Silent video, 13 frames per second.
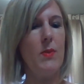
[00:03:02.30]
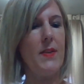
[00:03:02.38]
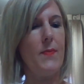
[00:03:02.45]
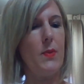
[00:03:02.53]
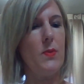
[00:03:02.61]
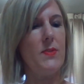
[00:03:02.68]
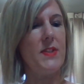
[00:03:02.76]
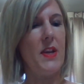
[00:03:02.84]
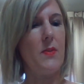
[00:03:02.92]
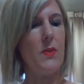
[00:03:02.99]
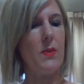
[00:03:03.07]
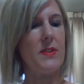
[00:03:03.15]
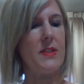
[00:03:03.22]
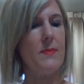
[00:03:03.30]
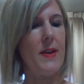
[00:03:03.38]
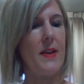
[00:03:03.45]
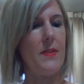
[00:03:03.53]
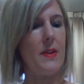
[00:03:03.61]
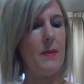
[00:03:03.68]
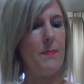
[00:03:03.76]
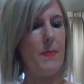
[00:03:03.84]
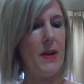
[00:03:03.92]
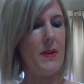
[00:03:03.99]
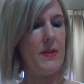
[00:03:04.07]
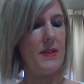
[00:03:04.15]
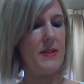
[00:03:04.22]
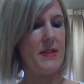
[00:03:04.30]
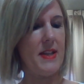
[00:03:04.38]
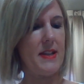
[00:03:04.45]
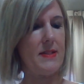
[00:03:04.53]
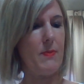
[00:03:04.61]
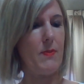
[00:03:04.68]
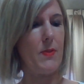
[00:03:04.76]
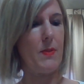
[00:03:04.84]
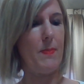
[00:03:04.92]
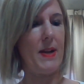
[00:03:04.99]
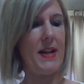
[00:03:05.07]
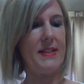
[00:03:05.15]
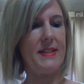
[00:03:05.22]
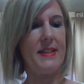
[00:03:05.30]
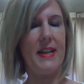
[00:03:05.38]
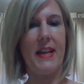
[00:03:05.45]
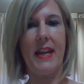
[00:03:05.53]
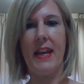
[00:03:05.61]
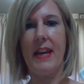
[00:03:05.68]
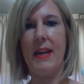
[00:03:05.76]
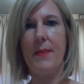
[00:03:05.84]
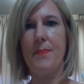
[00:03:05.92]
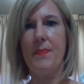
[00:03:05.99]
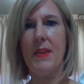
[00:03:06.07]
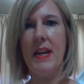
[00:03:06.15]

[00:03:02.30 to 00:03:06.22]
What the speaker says: We've also got some other components. Yes, we've got the plastic here.